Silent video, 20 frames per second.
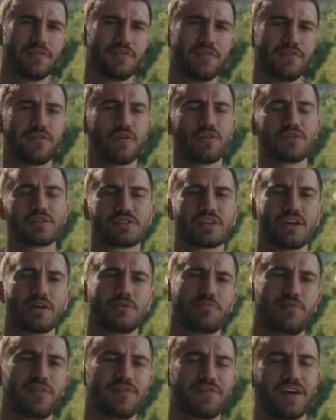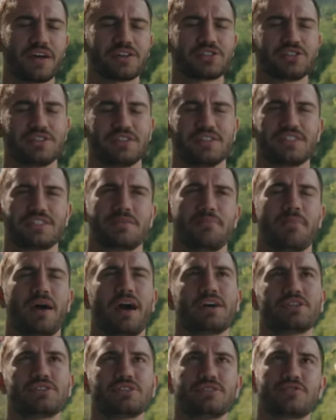If you focus on perfection, it's
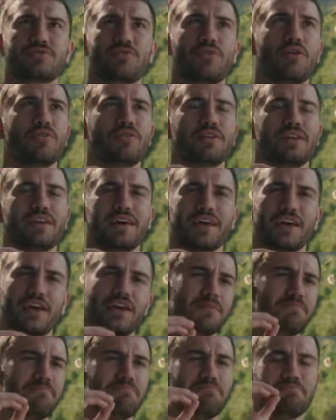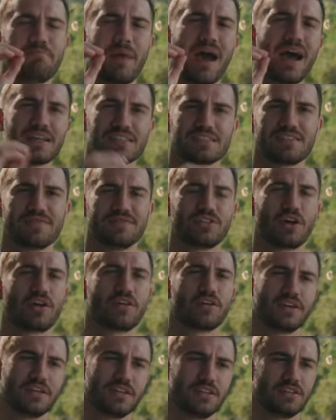imagine throwing like a
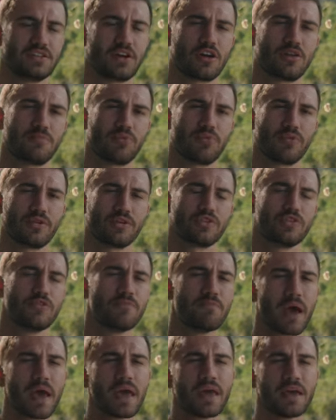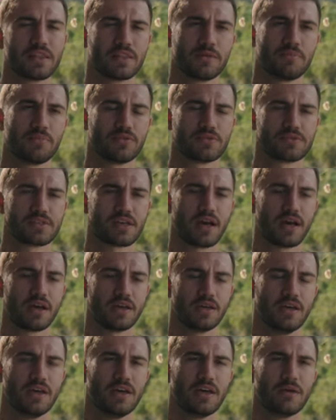massive dart at a dartboard. You may hit the
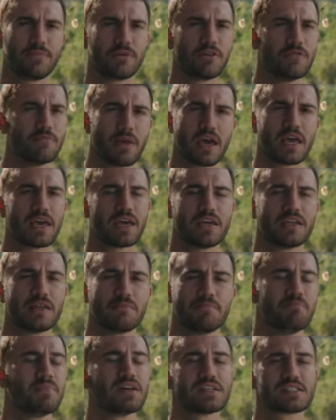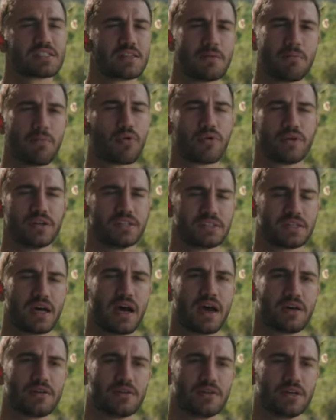bullseye, but you may hit, miss the board
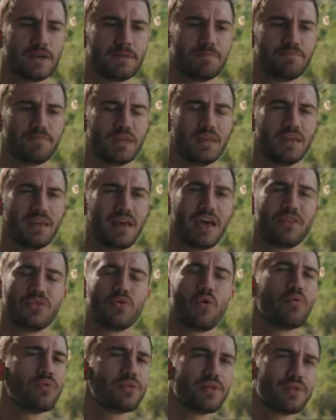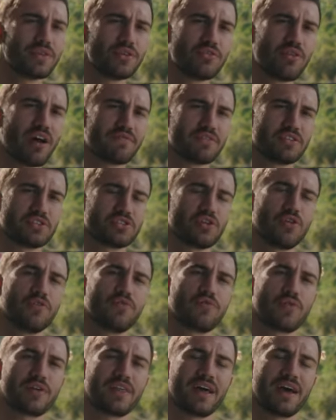entirely. And the only thing you have to
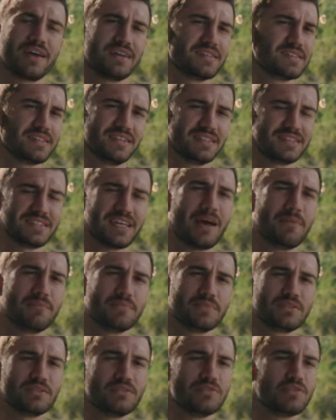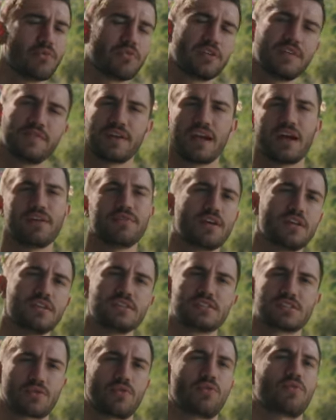show for that is an attempt. You don't even have
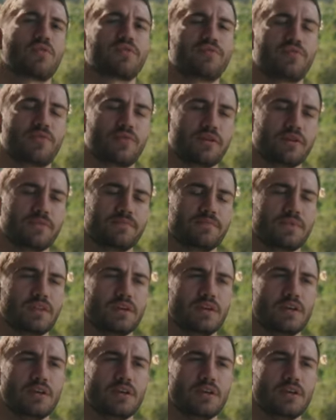any score for it.